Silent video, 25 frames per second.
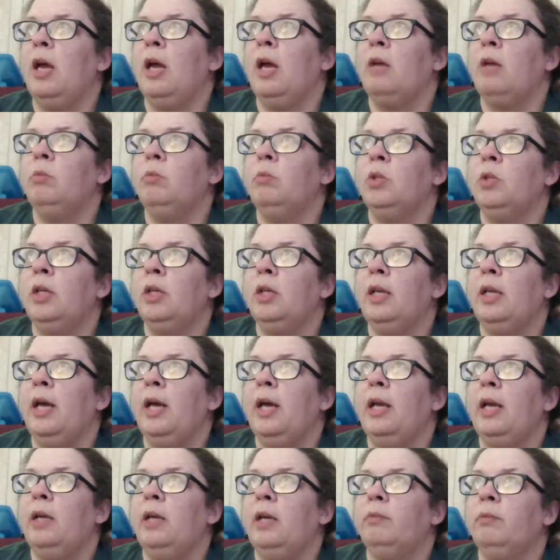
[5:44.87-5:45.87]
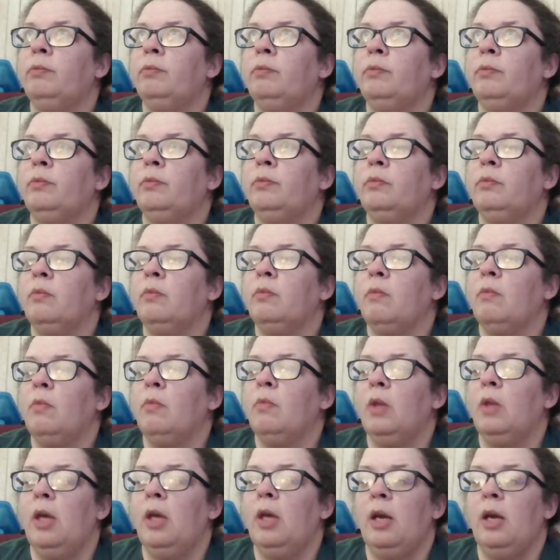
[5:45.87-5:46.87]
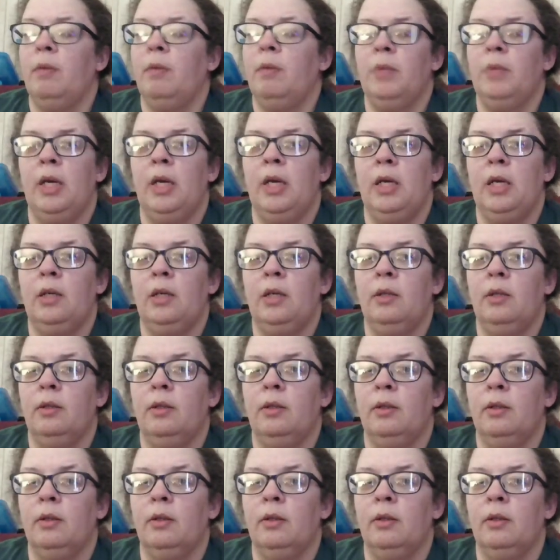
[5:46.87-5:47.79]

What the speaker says: And I'm looking at it, and I'm like,